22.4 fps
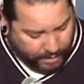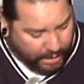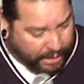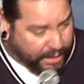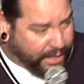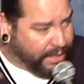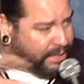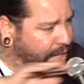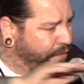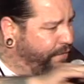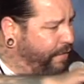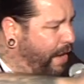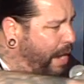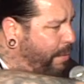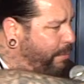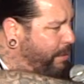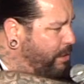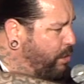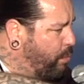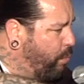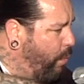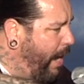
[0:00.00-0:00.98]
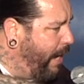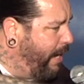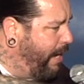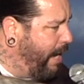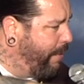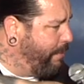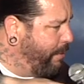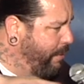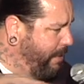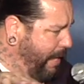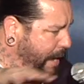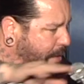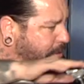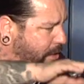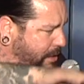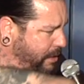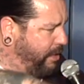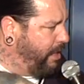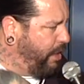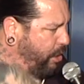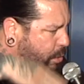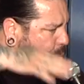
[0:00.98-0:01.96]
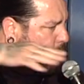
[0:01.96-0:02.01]
Because if I was white, I would, that
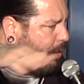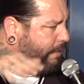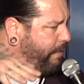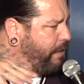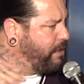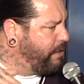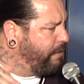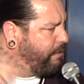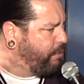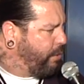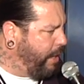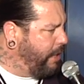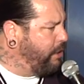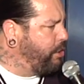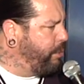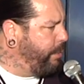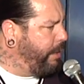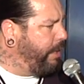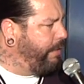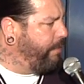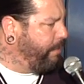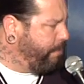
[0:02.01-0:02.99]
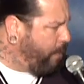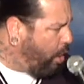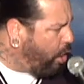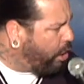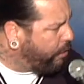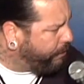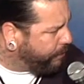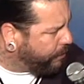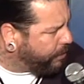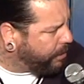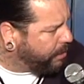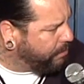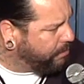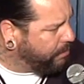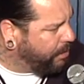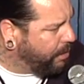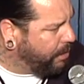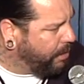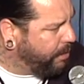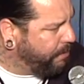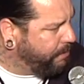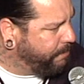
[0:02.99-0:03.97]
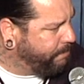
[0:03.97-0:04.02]
was the equivalence of graduating from Harvard, you
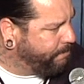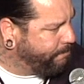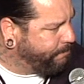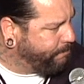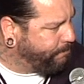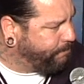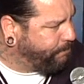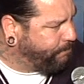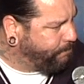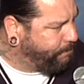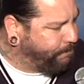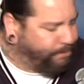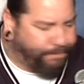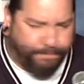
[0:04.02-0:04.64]
know?